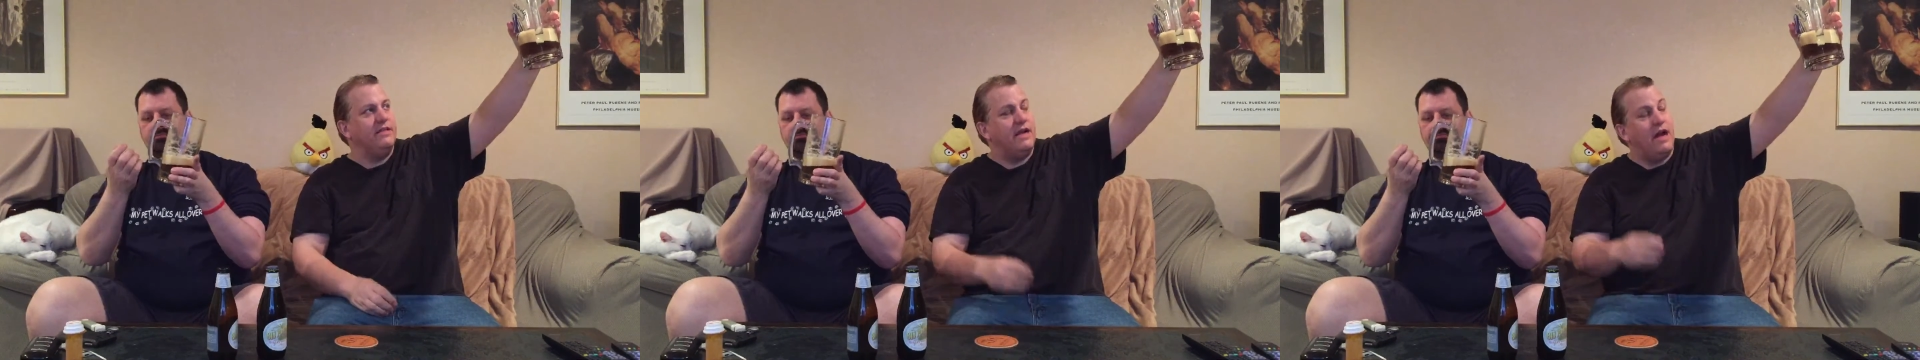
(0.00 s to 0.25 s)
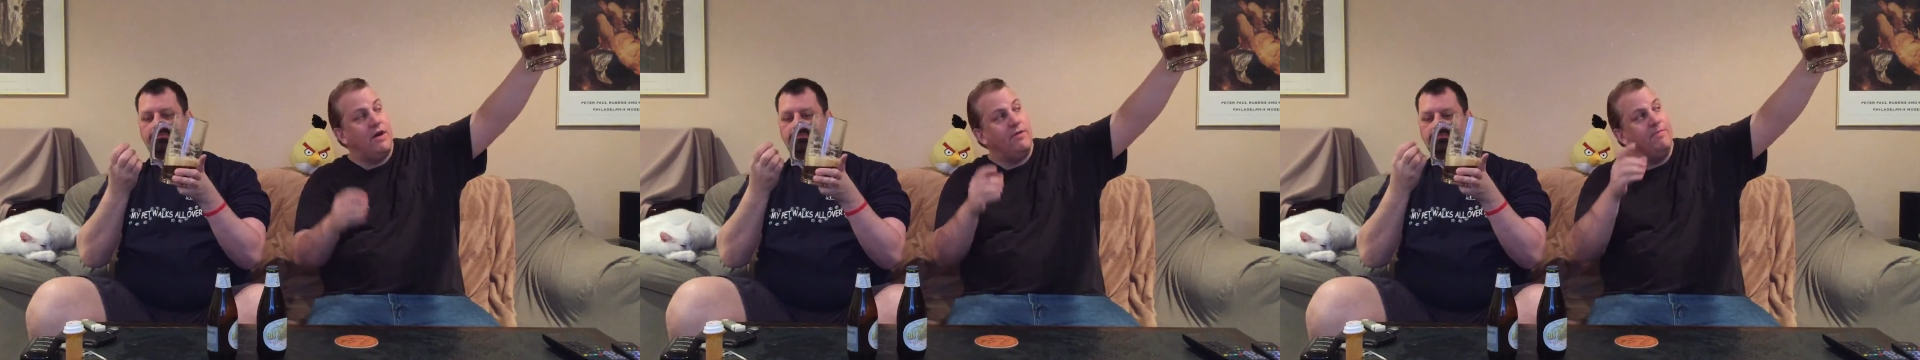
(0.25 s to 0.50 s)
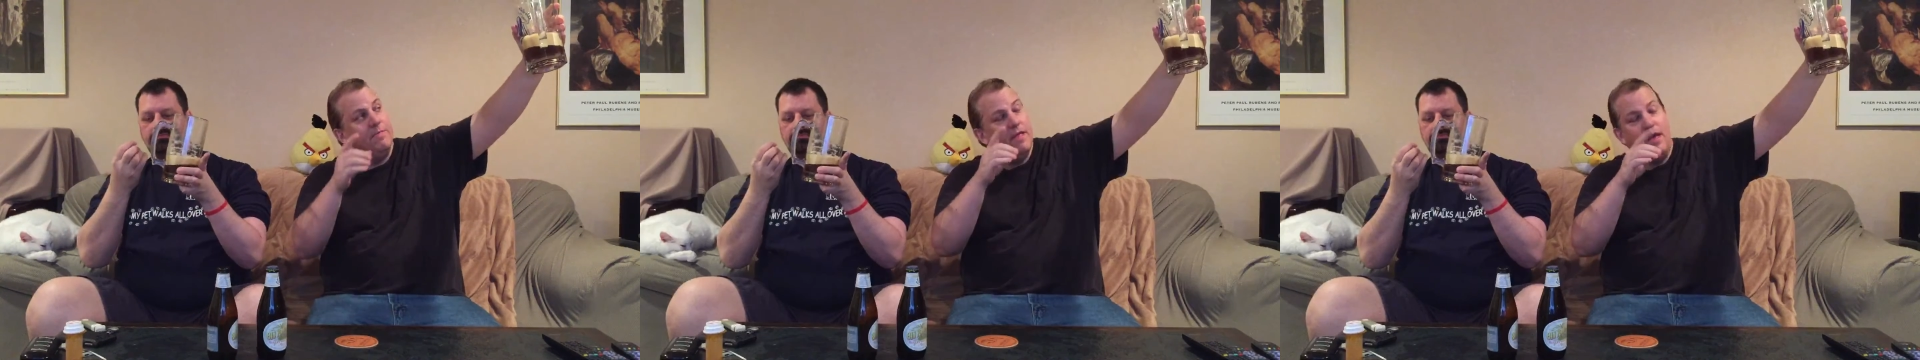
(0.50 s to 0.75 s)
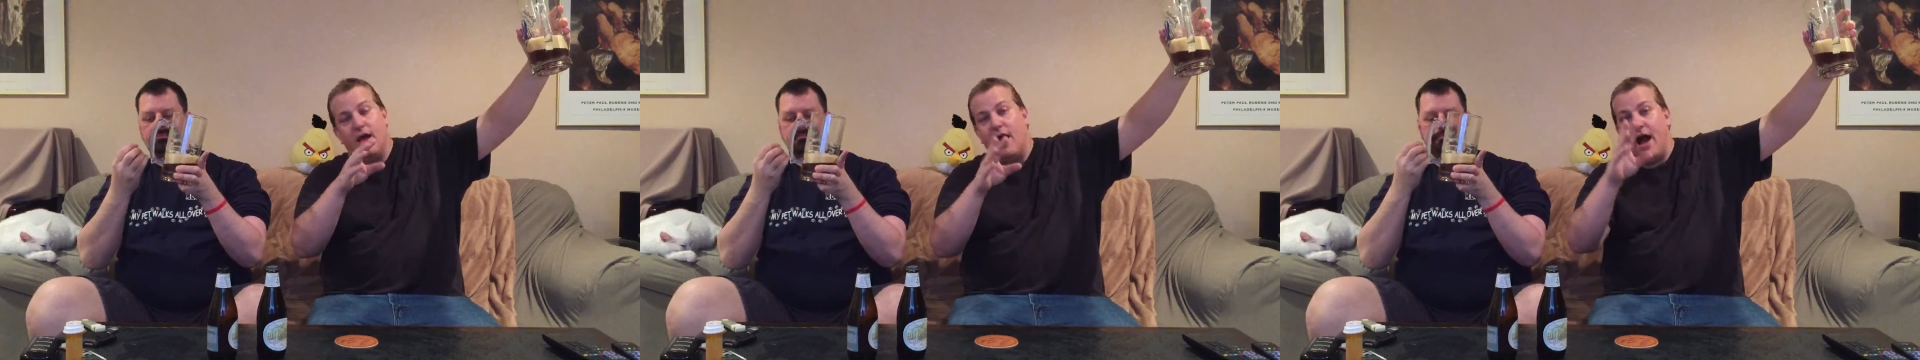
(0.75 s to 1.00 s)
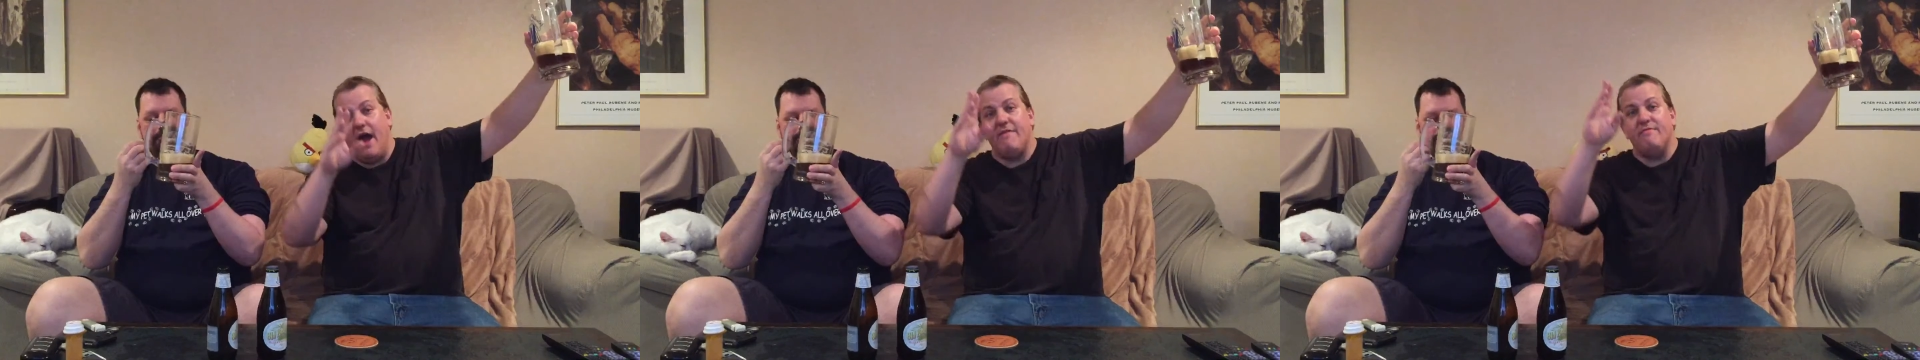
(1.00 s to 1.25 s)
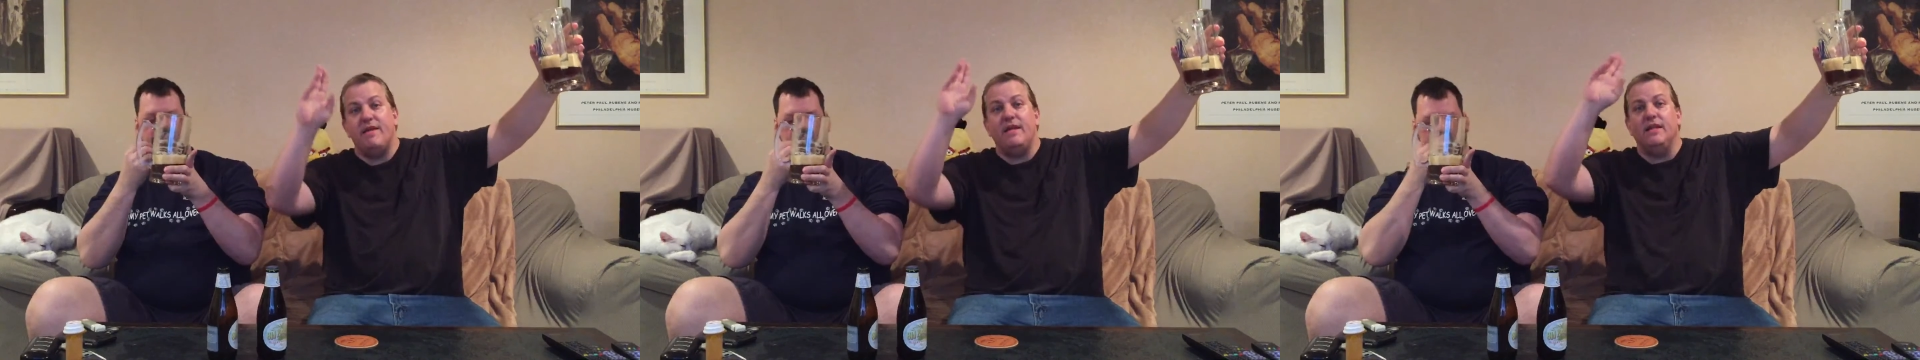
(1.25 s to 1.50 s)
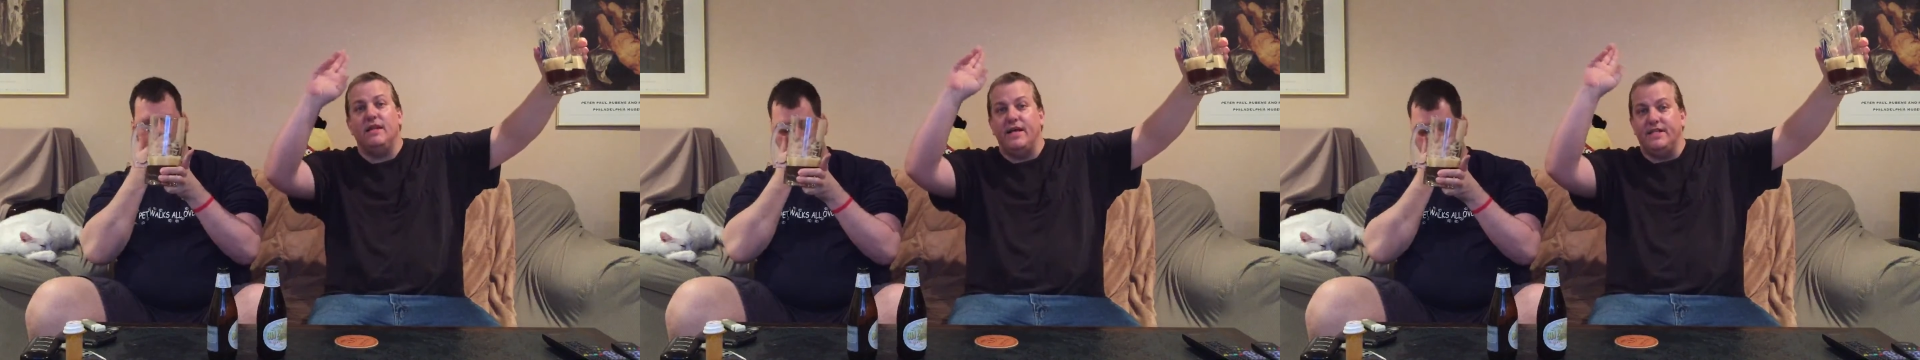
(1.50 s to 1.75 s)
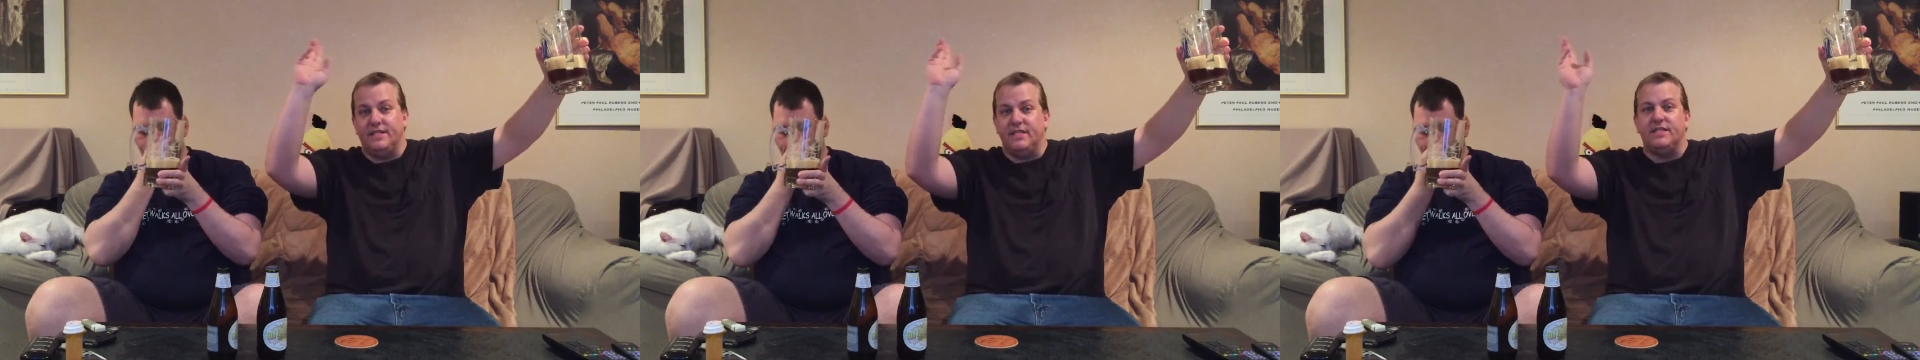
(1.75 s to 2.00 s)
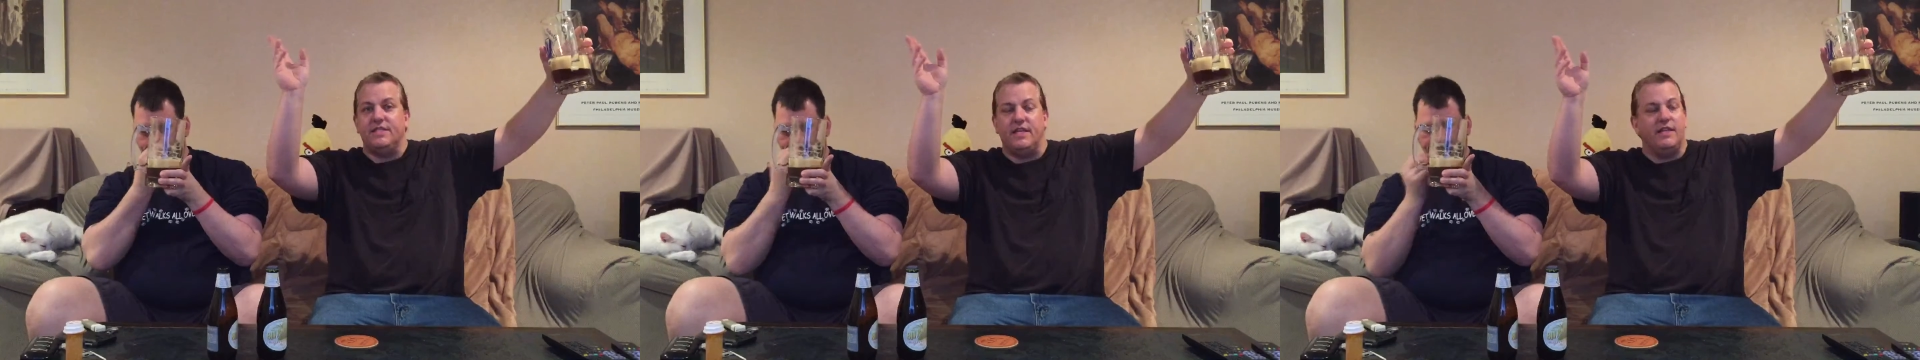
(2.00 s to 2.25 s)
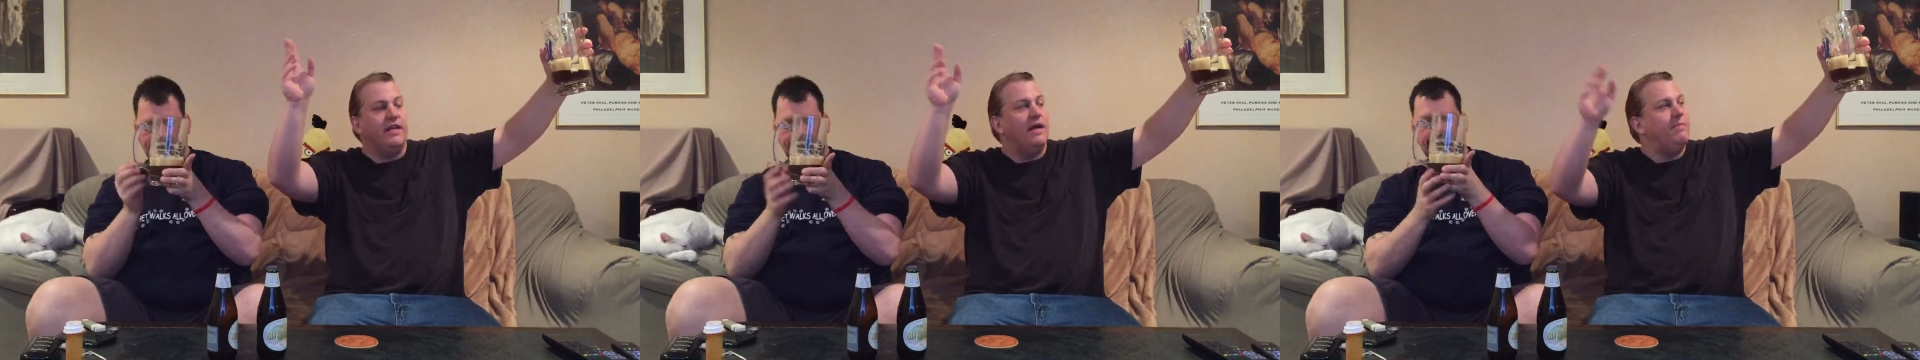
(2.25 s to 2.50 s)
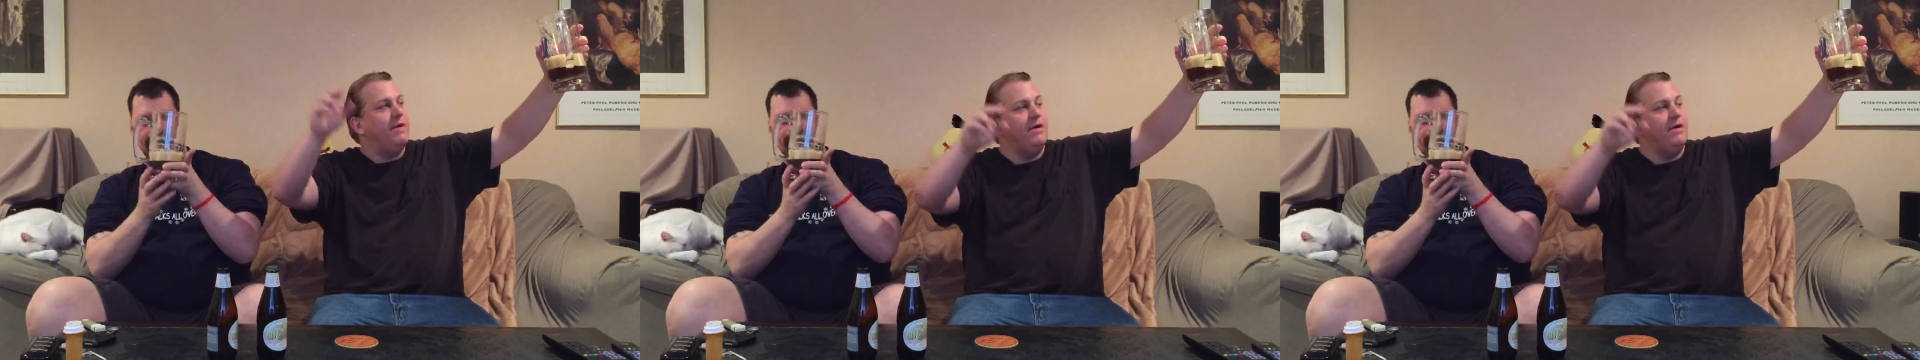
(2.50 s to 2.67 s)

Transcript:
Speaker 1: Now, I have many lights in the ceiling up